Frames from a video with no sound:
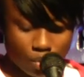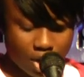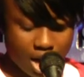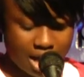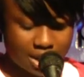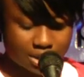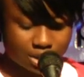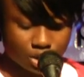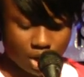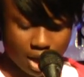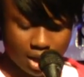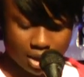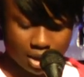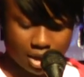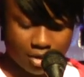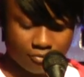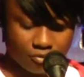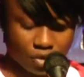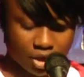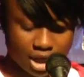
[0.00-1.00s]
where I
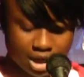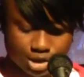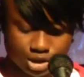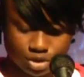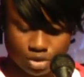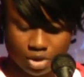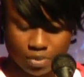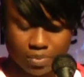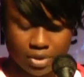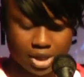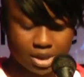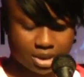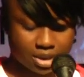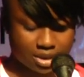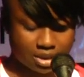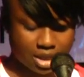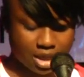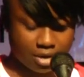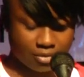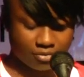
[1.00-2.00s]
started, for history repeats
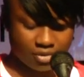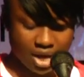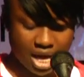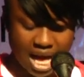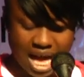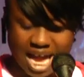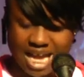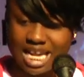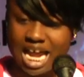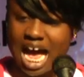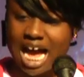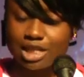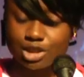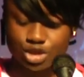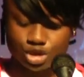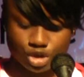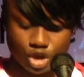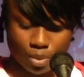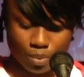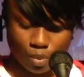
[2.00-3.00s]
itself. And I
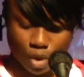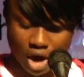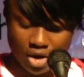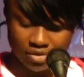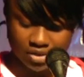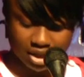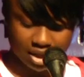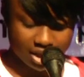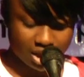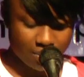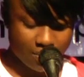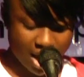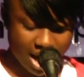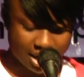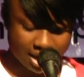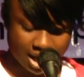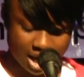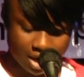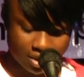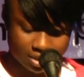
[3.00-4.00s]
should know more than
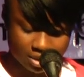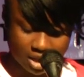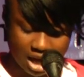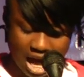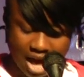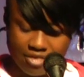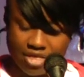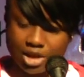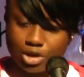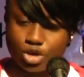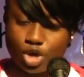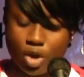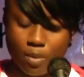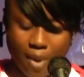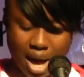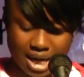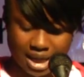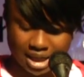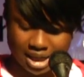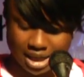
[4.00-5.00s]
anybody else that
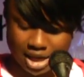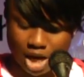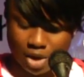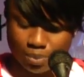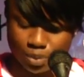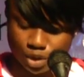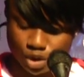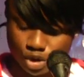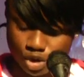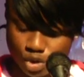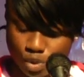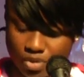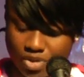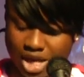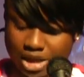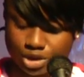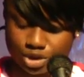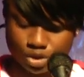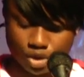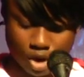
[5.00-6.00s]
nobody can help you
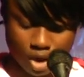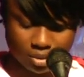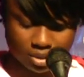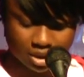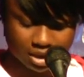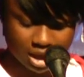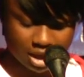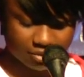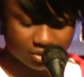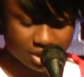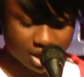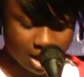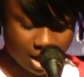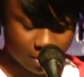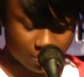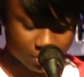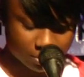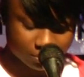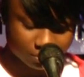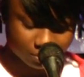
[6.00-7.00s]
without your own self's
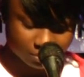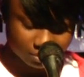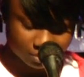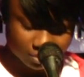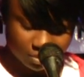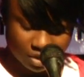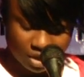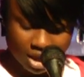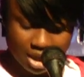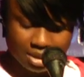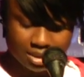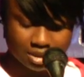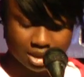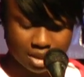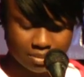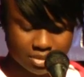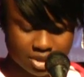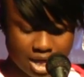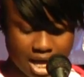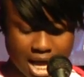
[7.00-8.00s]
help.
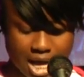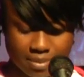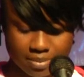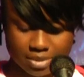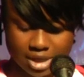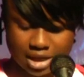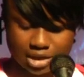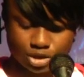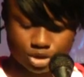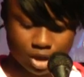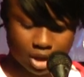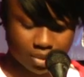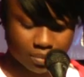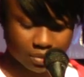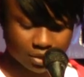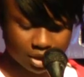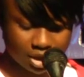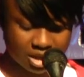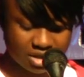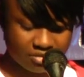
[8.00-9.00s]
Sometimes I
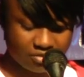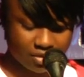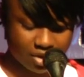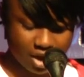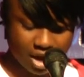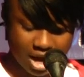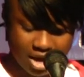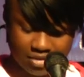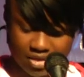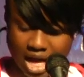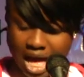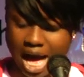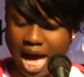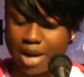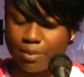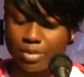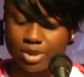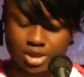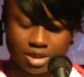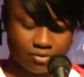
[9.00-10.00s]
strongly believe that
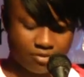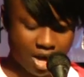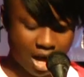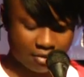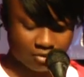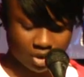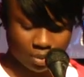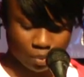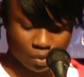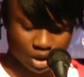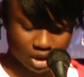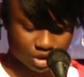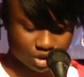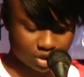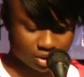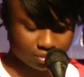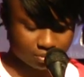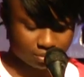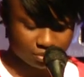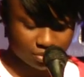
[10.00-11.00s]
I must survive
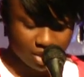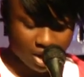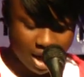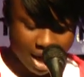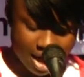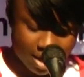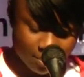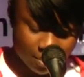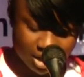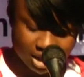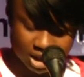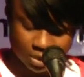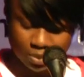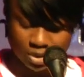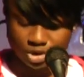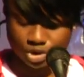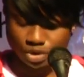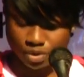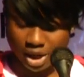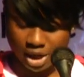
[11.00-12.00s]
abortion, a meant to
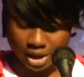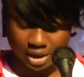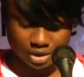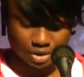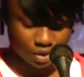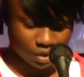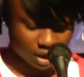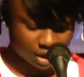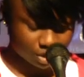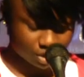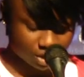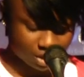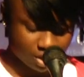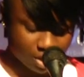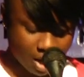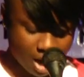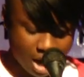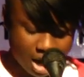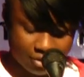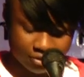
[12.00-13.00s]
be straight contortion
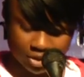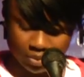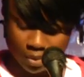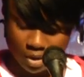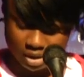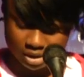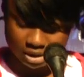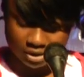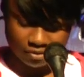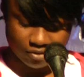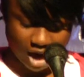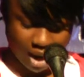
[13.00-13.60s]
of the most